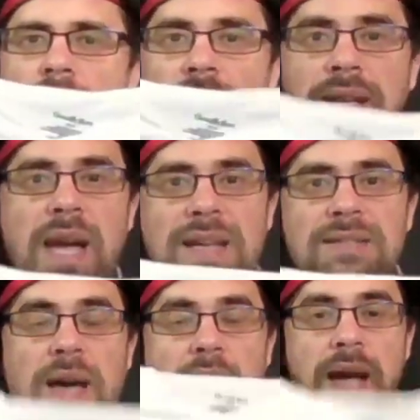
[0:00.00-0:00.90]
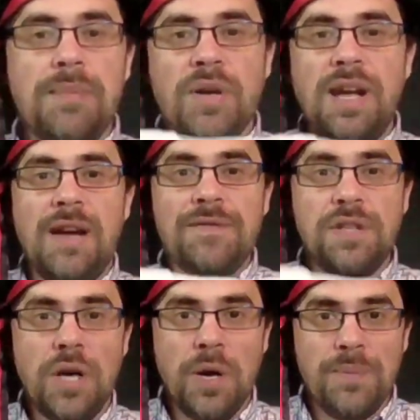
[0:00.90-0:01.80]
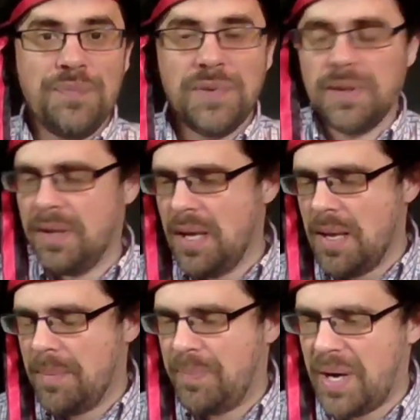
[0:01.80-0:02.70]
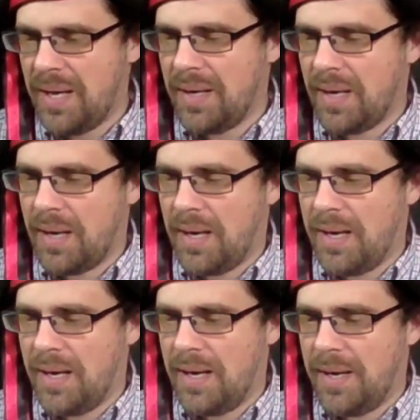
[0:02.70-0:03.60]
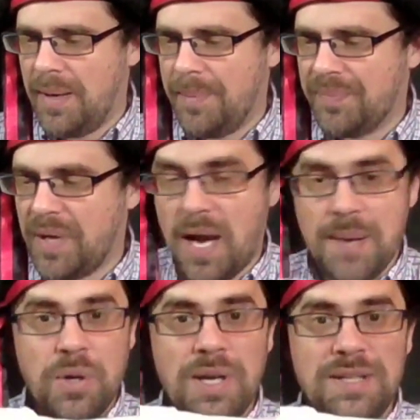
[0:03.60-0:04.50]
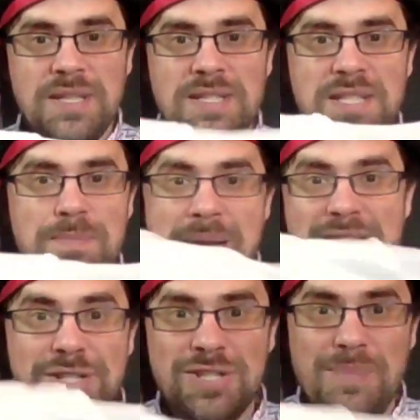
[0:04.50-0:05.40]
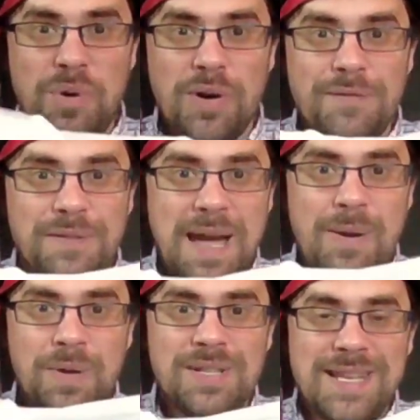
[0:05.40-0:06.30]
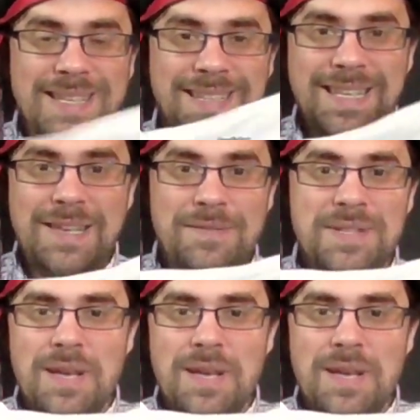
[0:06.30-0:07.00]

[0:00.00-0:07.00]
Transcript: guys, I'm going to have to go. But I'm going to smash some more flowers and leaves